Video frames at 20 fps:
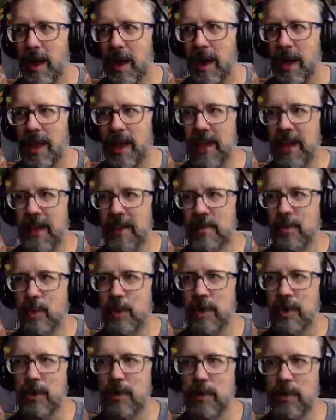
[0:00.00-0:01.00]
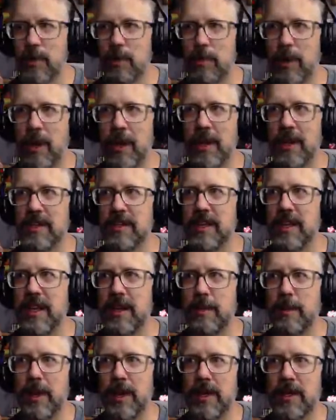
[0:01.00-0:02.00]
And it's where you're playing as an itty
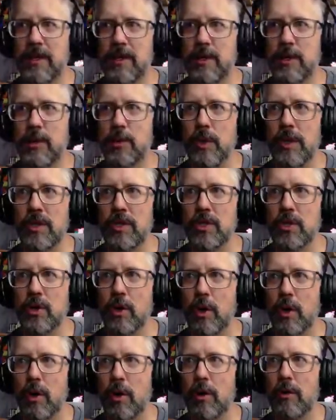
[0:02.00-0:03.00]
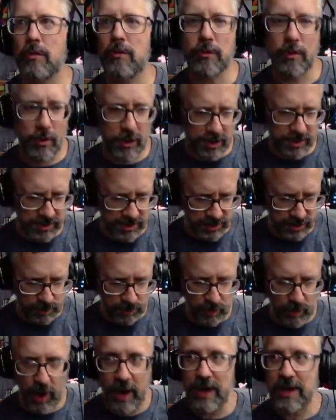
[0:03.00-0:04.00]
bitty 2-inch tall forest
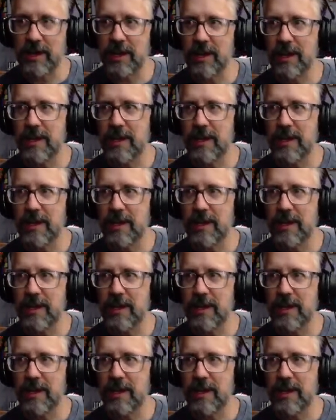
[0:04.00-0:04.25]
sprite.